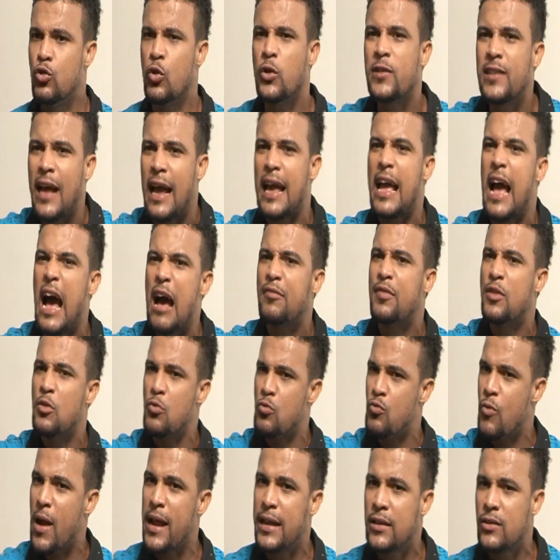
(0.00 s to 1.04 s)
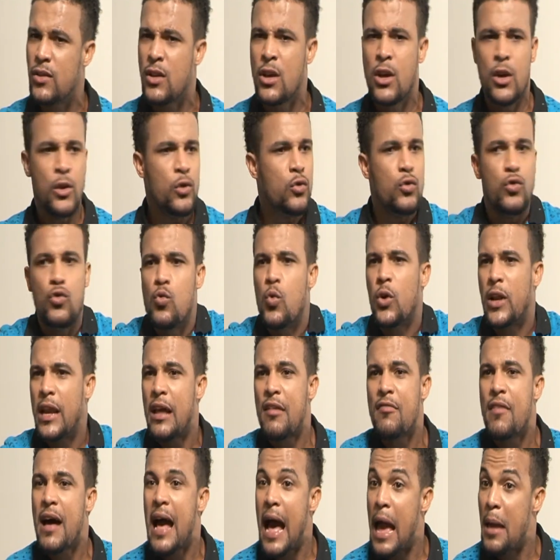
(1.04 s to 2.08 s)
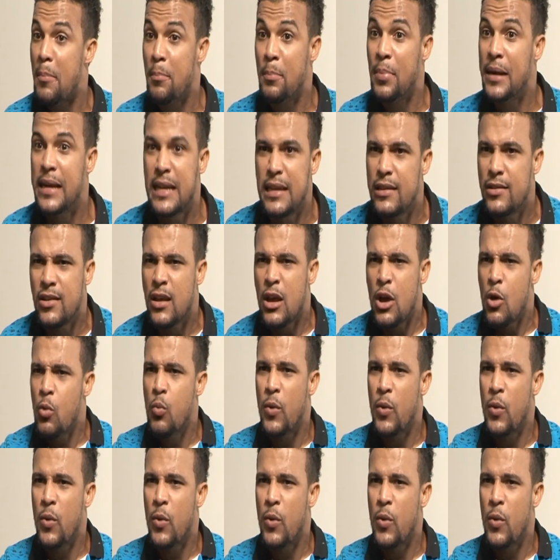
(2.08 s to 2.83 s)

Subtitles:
Don't I have the right to do whatever I please